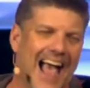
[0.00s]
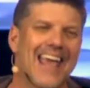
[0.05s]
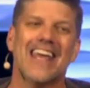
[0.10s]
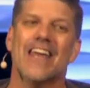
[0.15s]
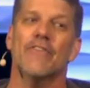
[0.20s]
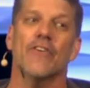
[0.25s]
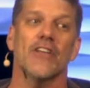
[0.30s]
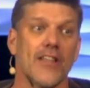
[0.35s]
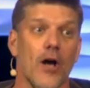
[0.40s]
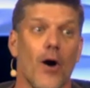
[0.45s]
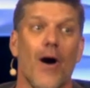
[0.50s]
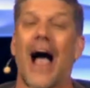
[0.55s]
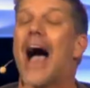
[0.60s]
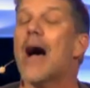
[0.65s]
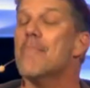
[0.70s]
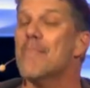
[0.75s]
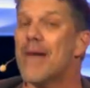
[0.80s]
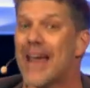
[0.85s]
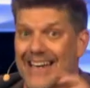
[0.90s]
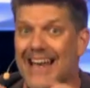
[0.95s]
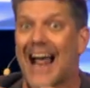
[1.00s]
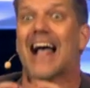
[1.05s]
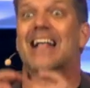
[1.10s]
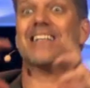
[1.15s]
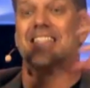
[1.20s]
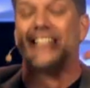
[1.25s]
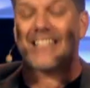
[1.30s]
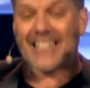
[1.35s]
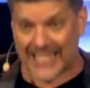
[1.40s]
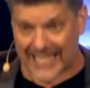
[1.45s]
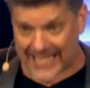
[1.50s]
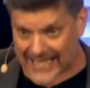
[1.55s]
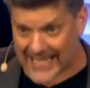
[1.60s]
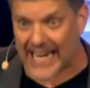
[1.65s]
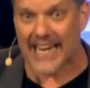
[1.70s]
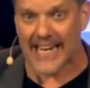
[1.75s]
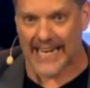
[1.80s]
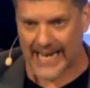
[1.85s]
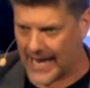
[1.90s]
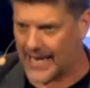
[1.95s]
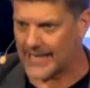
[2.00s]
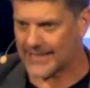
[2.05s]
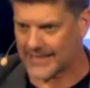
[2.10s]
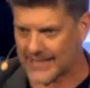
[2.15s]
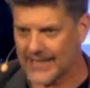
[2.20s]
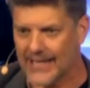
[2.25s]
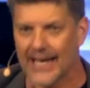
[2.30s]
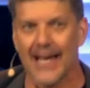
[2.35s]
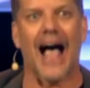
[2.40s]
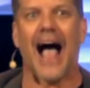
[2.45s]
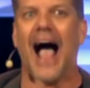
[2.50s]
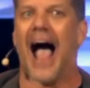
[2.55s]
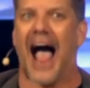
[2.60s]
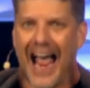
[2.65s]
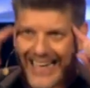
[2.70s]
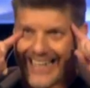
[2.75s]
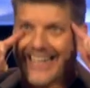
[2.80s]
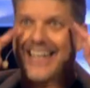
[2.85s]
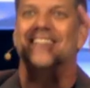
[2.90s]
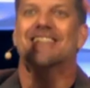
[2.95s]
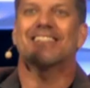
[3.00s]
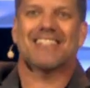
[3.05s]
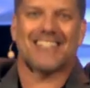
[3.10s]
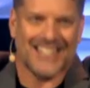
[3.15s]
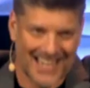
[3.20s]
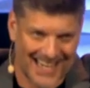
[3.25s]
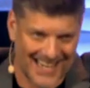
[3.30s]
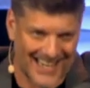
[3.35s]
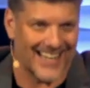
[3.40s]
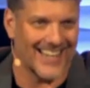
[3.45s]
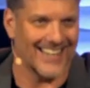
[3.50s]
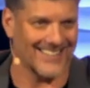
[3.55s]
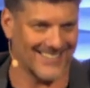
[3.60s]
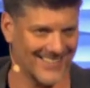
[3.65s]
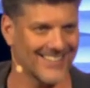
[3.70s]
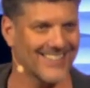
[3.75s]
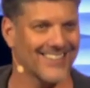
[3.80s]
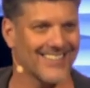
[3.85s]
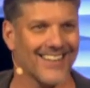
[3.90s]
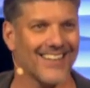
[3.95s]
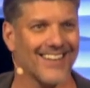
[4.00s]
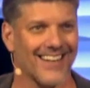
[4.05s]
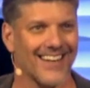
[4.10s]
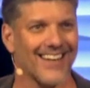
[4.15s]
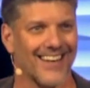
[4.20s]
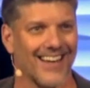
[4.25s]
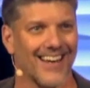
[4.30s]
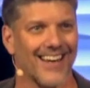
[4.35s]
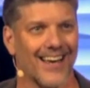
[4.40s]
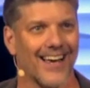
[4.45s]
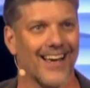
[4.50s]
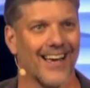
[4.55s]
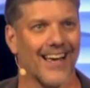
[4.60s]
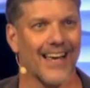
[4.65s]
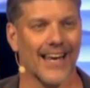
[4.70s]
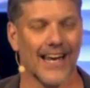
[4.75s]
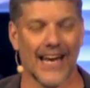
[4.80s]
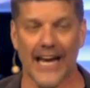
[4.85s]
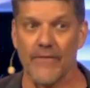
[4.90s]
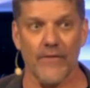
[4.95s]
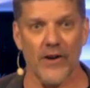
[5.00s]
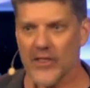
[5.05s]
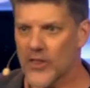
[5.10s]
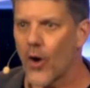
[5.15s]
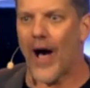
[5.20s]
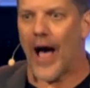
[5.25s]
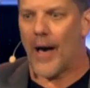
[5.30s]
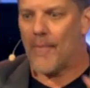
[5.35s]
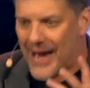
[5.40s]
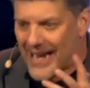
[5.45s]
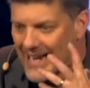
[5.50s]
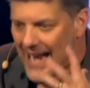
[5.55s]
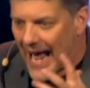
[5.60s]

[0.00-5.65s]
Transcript: even though I may not see it, I can see it. Even though I may